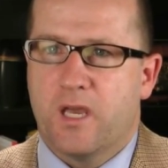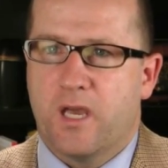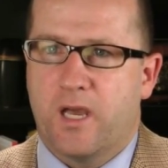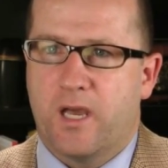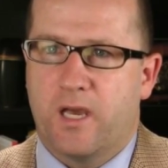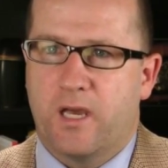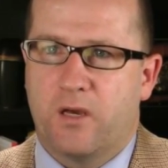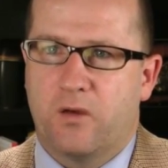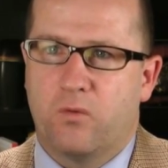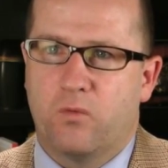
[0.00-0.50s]

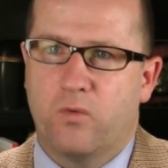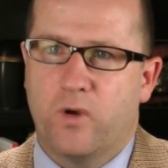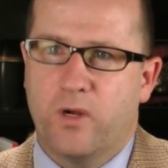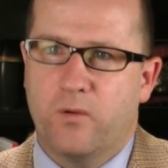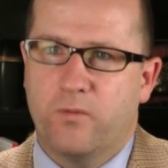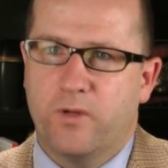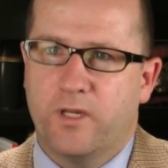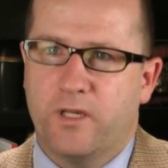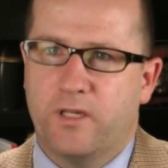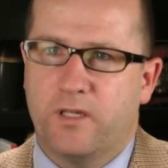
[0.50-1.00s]

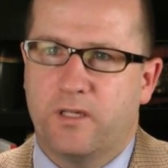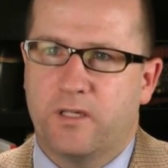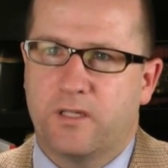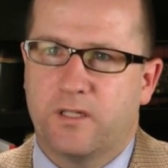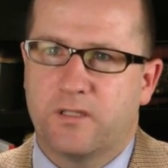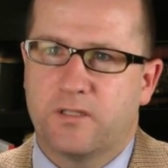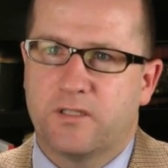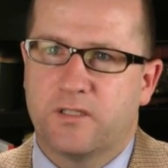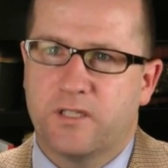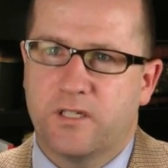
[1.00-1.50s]
When we
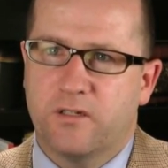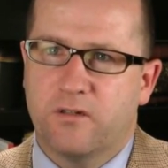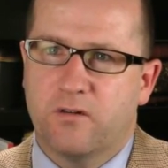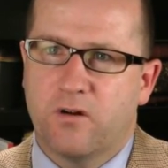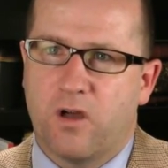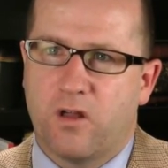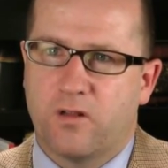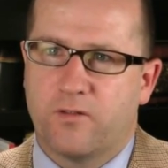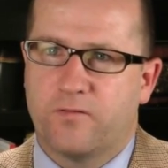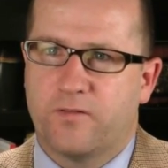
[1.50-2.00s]

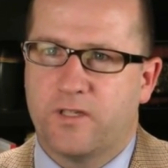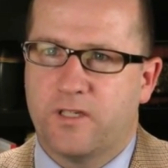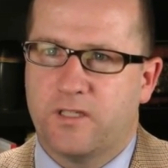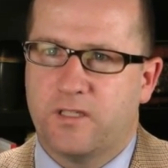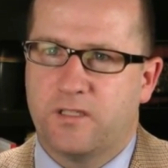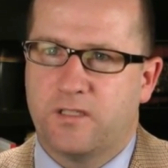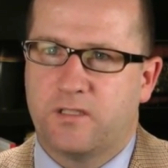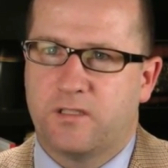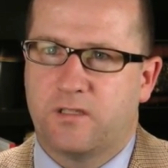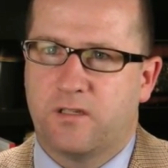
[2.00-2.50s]
consider all of
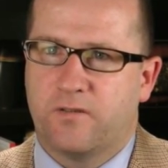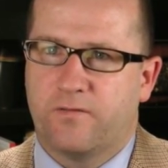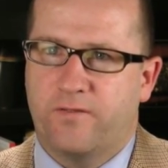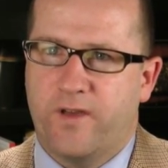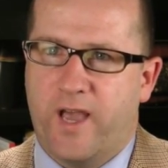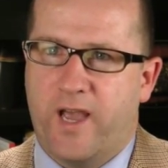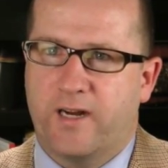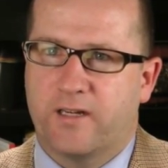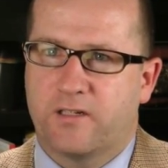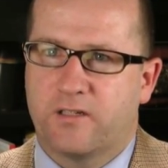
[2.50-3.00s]
these
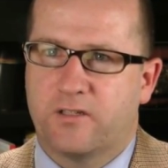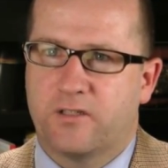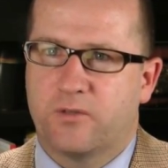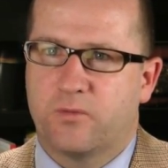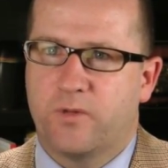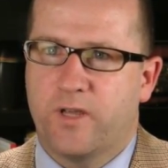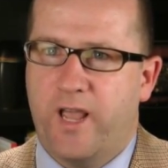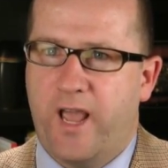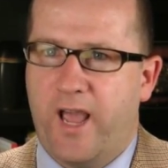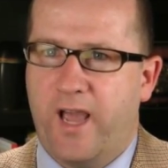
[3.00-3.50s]

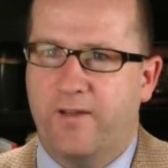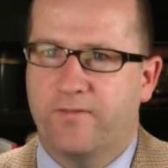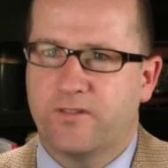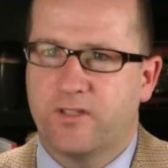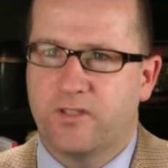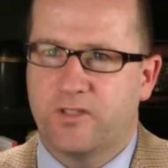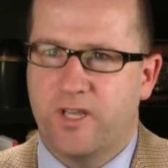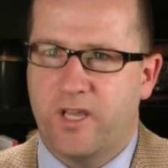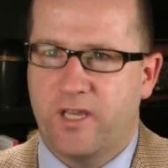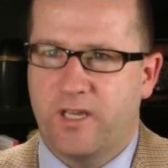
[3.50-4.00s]
factors, we have
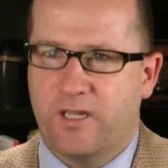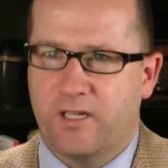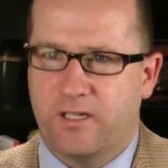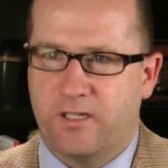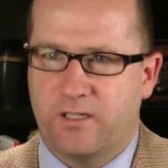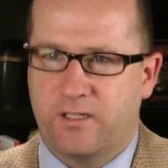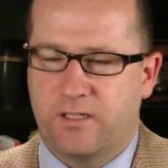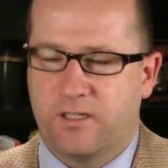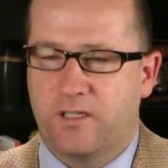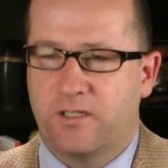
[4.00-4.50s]
to take it
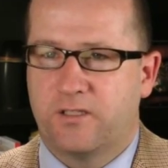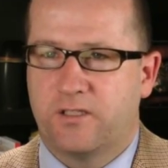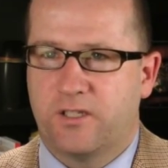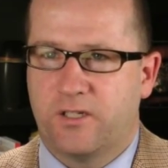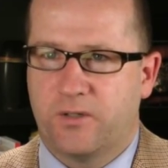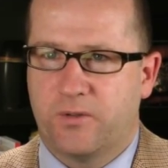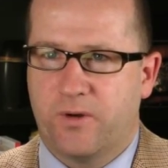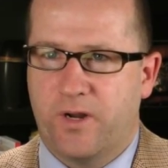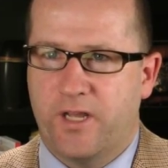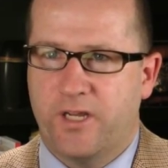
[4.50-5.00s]
into
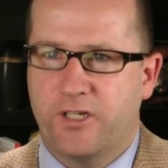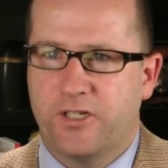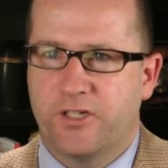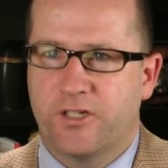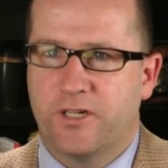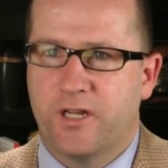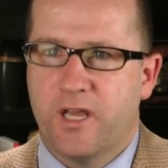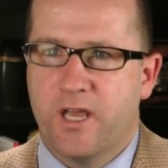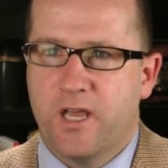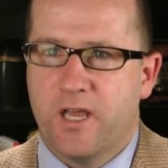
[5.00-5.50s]

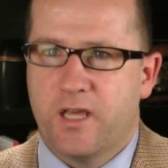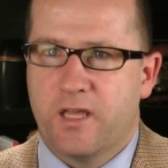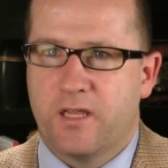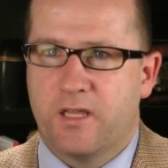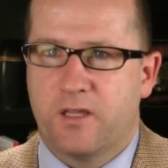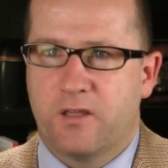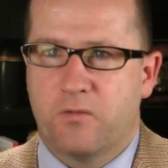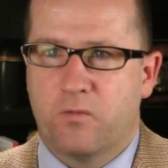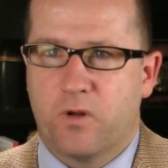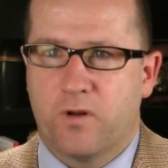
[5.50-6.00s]
consideration
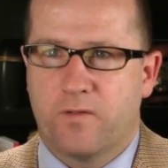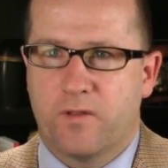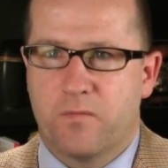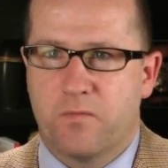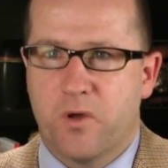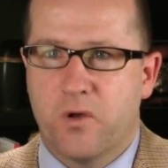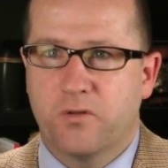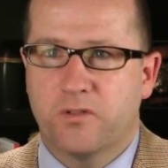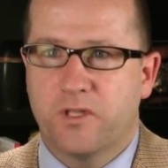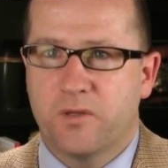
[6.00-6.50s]
that one of the
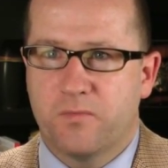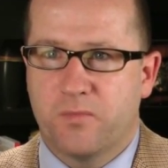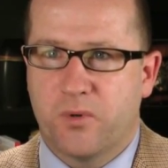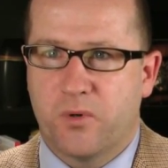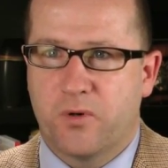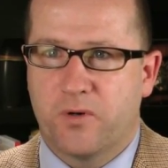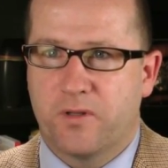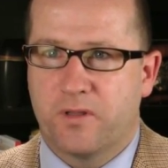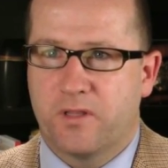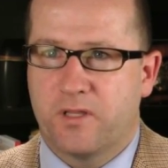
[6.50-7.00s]
most
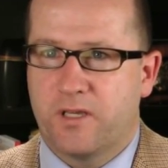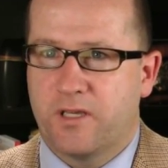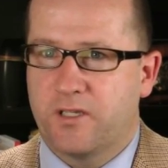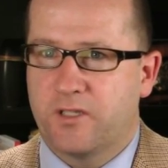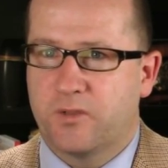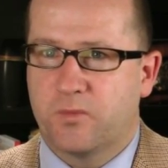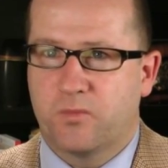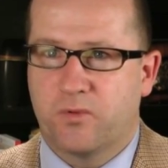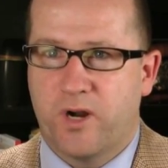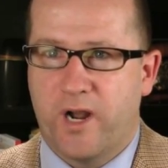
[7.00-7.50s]
important
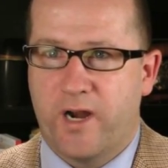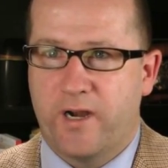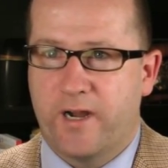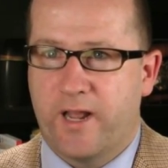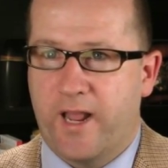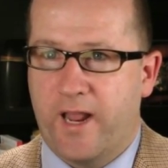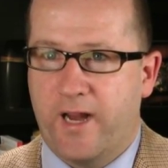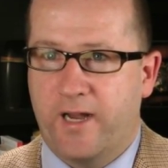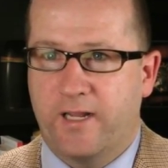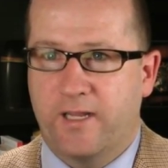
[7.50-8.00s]
things prior
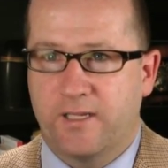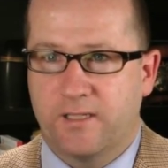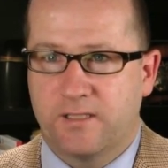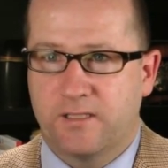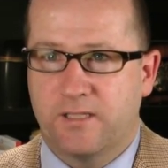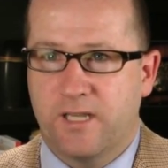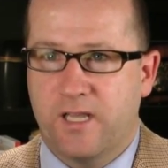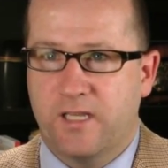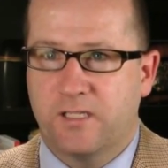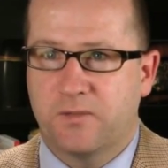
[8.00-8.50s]
to any
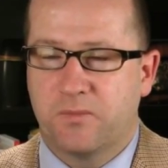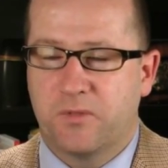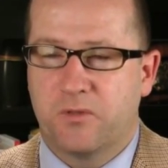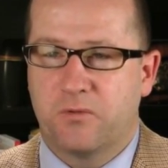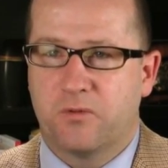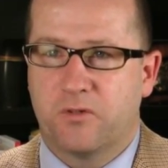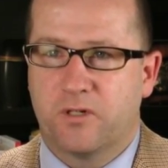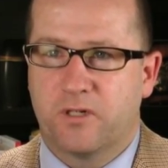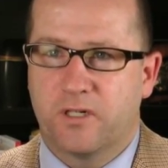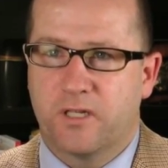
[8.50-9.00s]

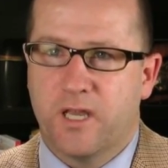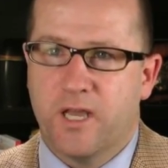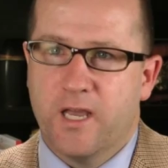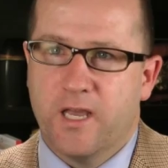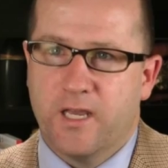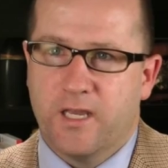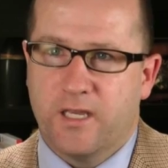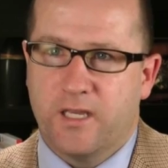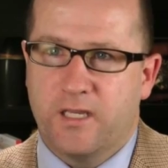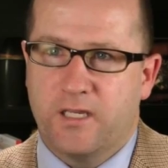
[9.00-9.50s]
assessment work
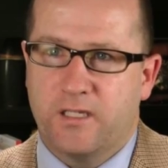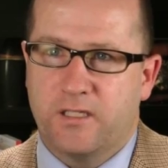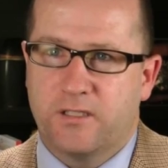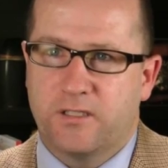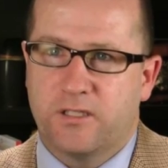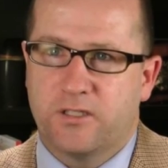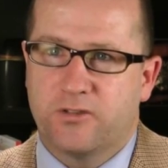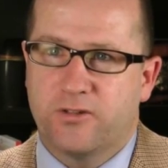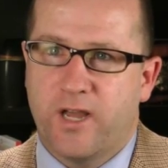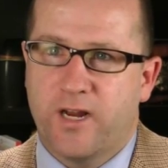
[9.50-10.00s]

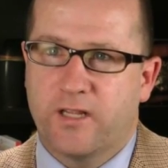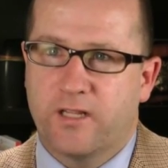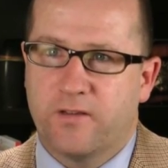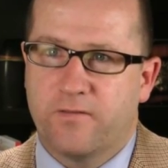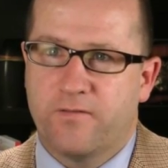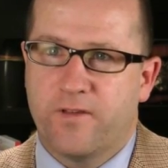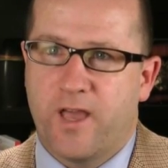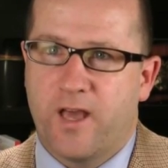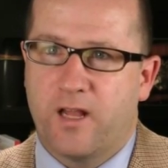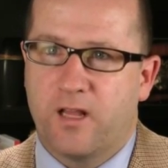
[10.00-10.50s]
is to try to
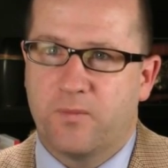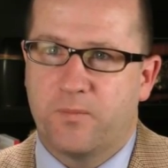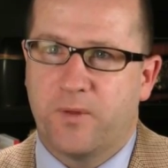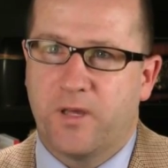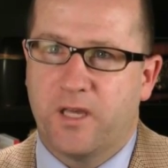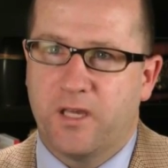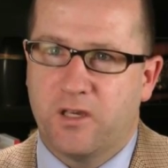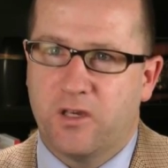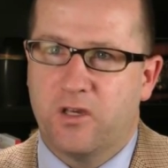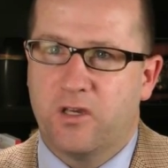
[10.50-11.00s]
develop
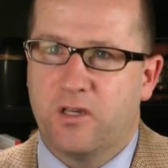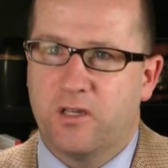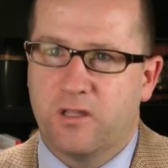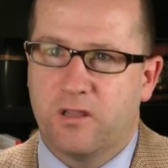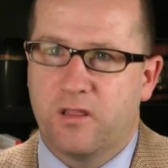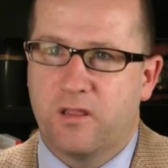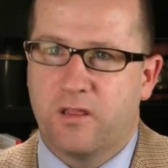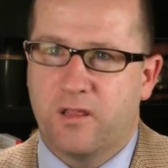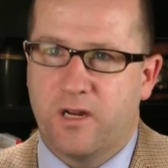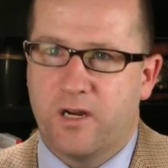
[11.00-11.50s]
a
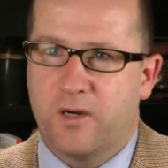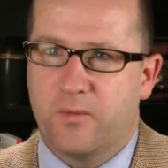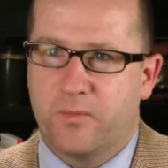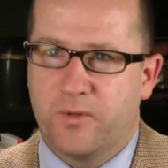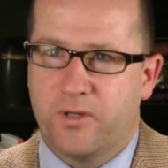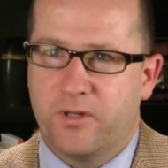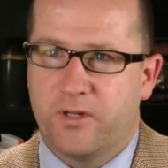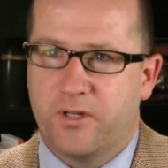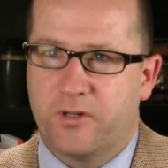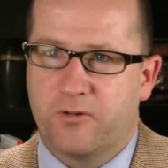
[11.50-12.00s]
good
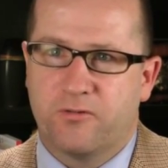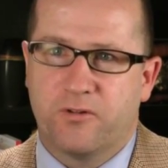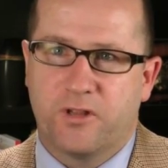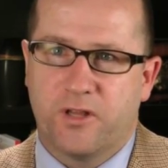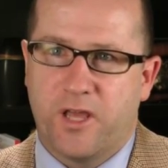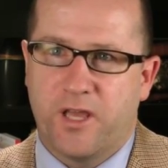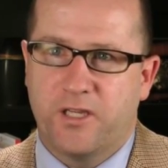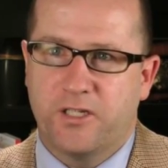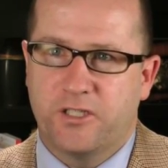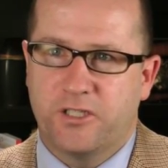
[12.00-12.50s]
therapeutic
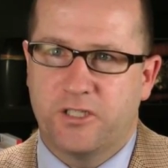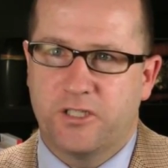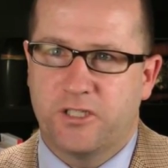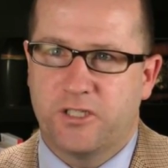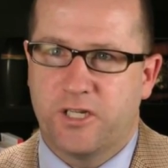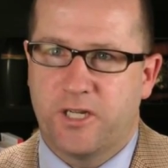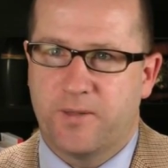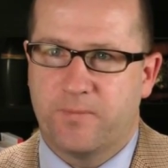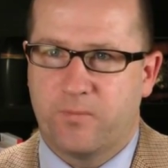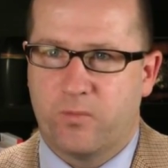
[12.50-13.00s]

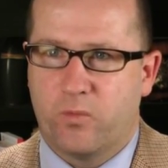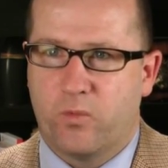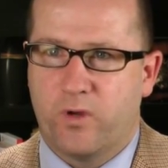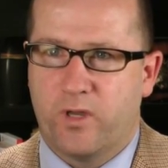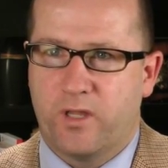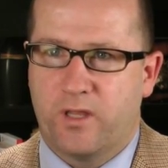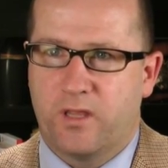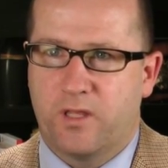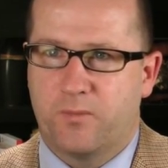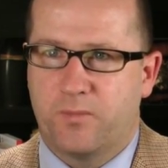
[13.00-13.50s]
relationship
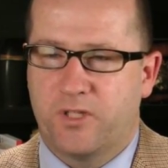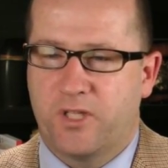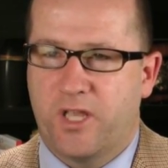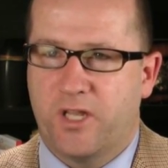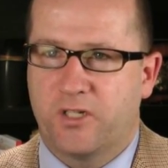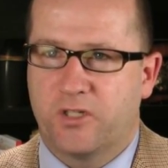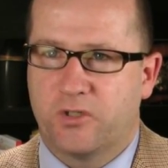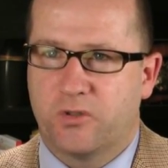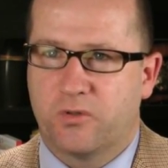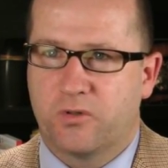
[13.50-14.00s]
with a
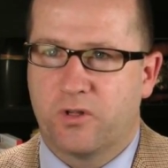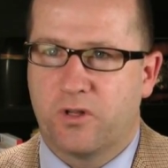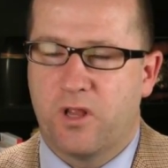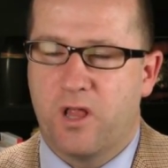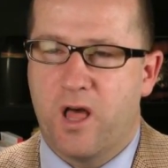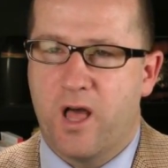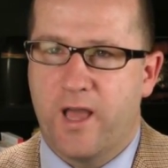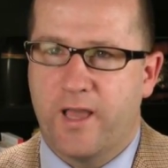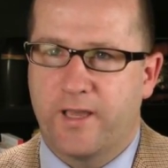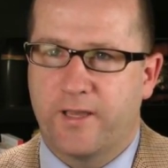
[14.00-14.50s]
potential
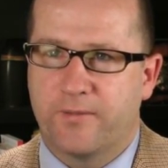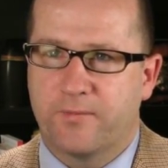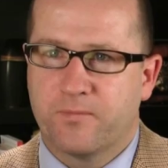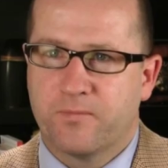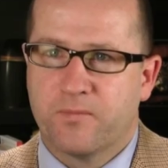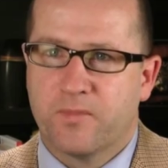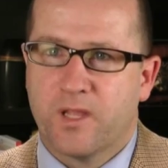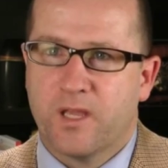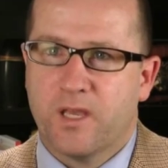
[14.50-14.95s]
client.